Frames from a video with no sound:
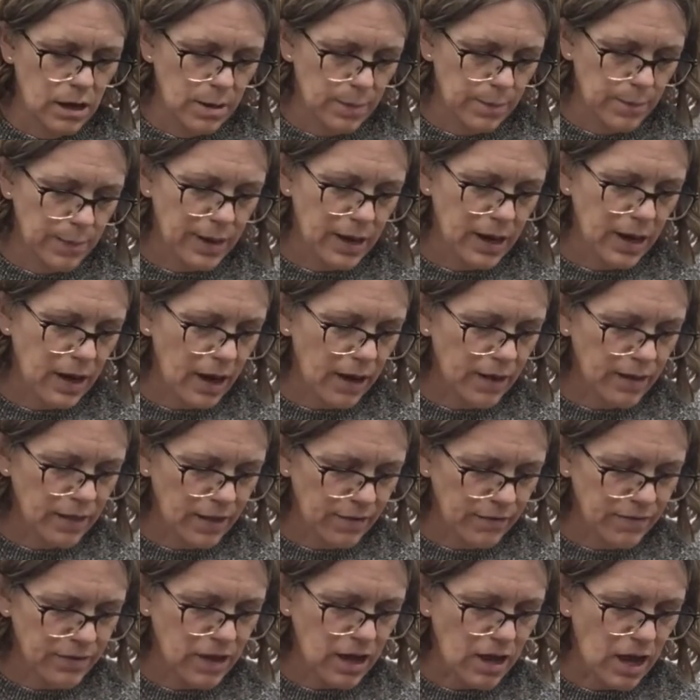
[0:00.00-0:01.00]
But I
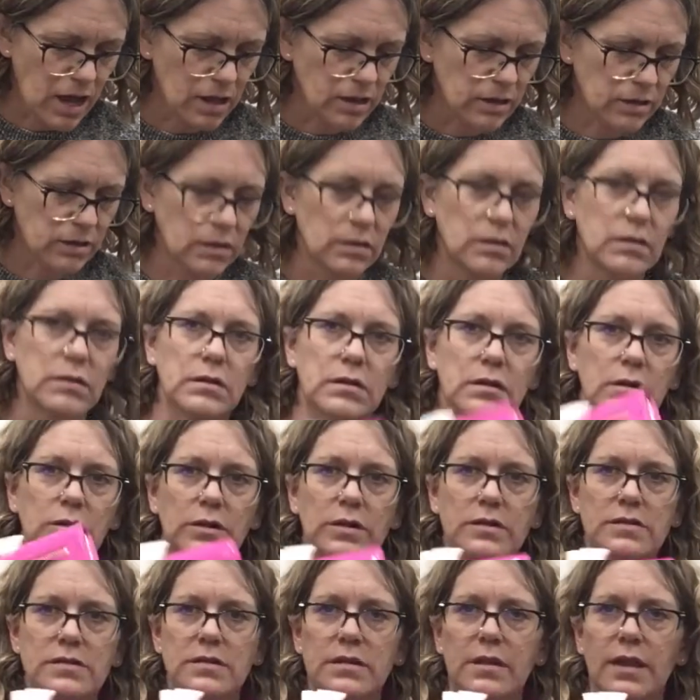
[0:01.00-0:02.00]
love the color. Who
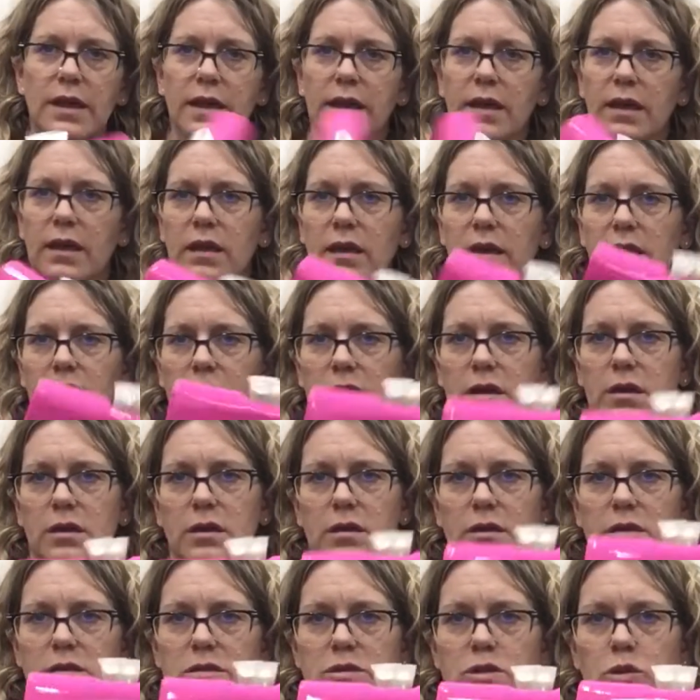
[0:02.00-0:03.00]
doesn't like
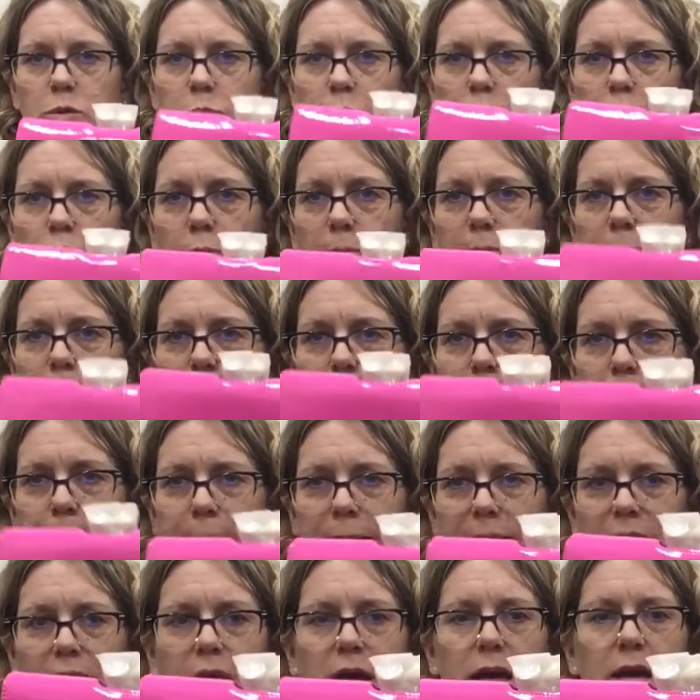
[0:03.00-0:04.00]
super
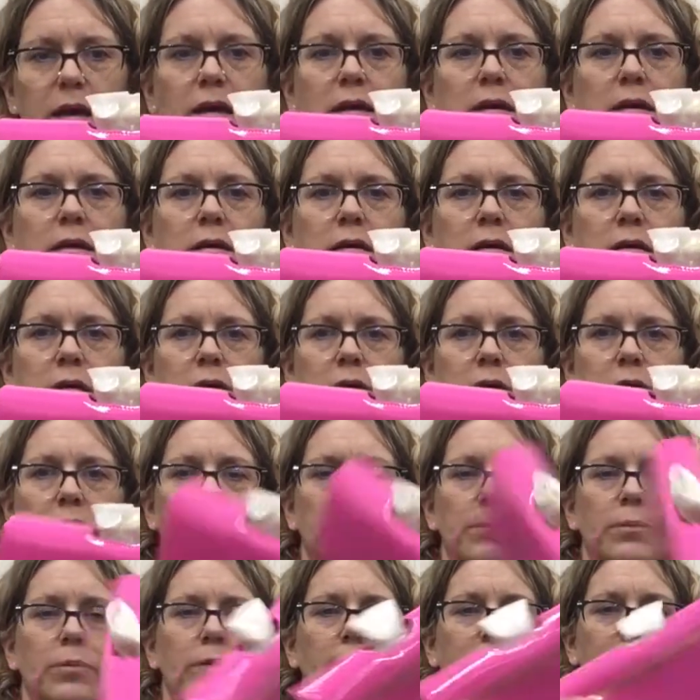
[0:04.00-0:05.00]
pink?
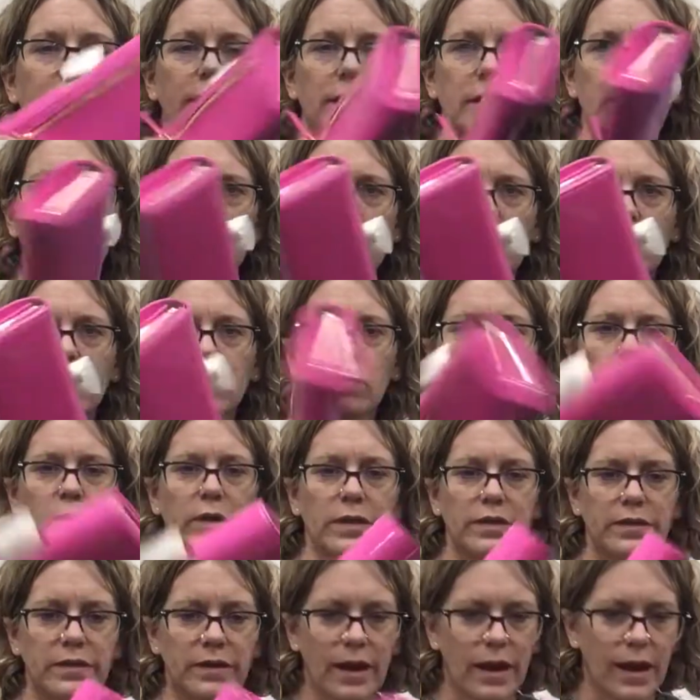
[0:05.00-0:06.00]
Brand new with
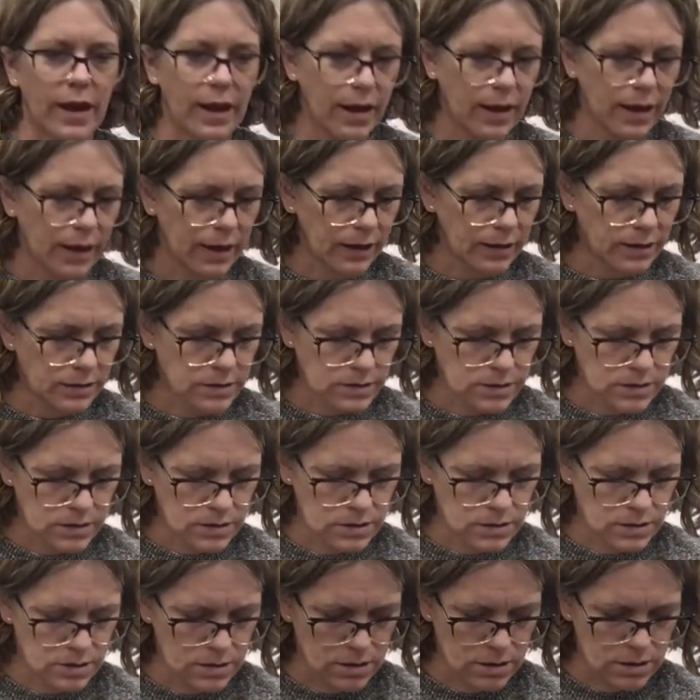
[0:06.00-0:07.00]
tags.
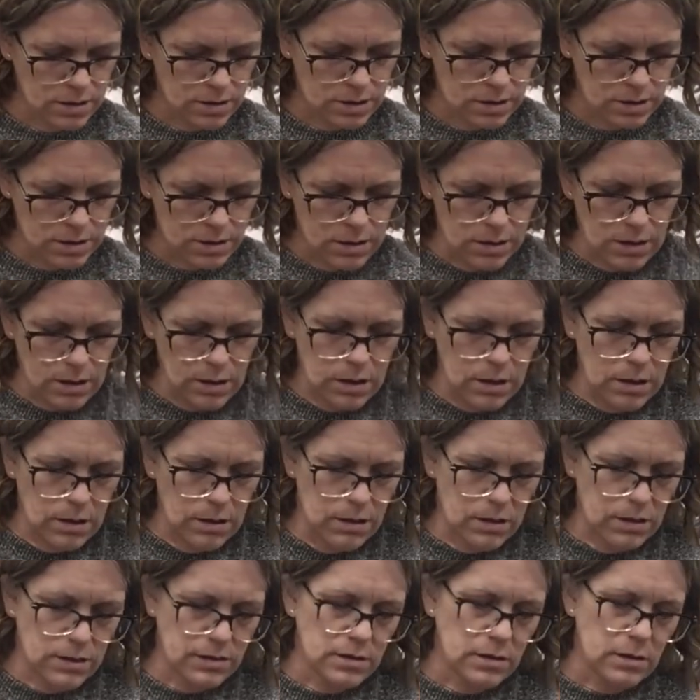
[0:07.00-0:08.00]

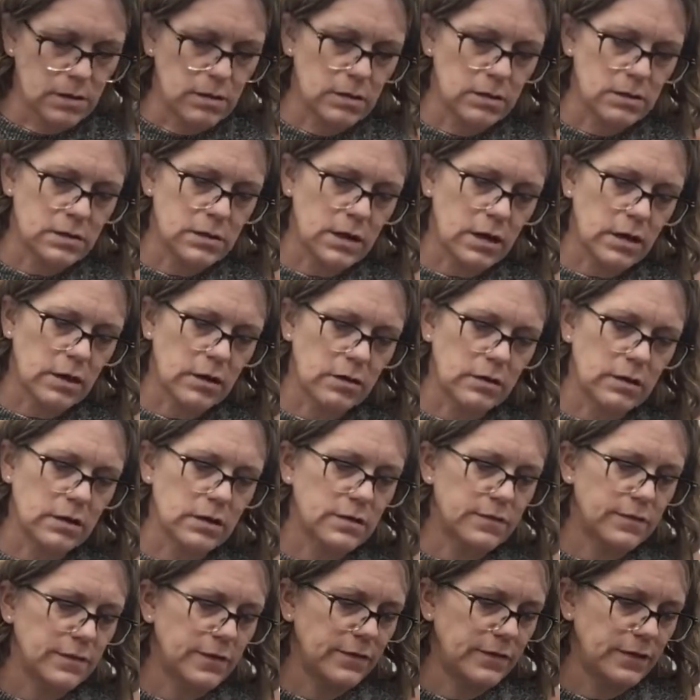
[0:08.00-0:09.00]
This little sucker is
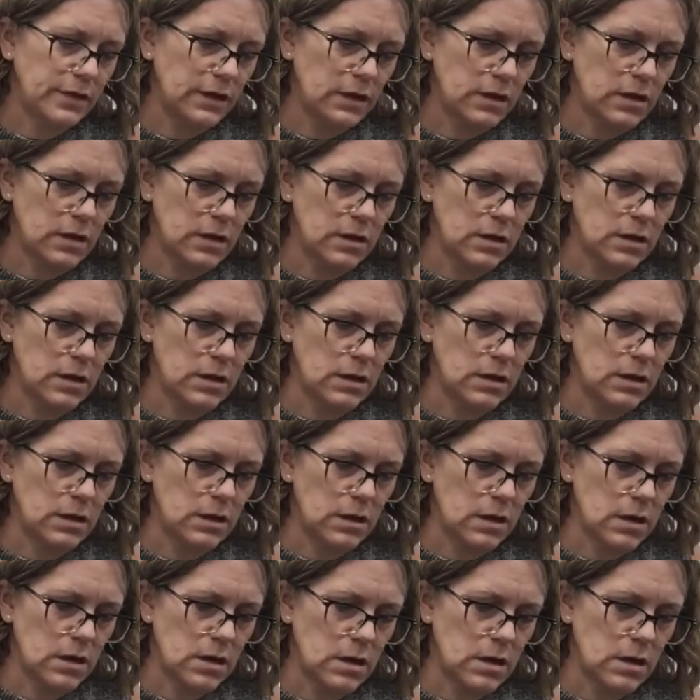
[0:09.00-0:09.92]
$59.99.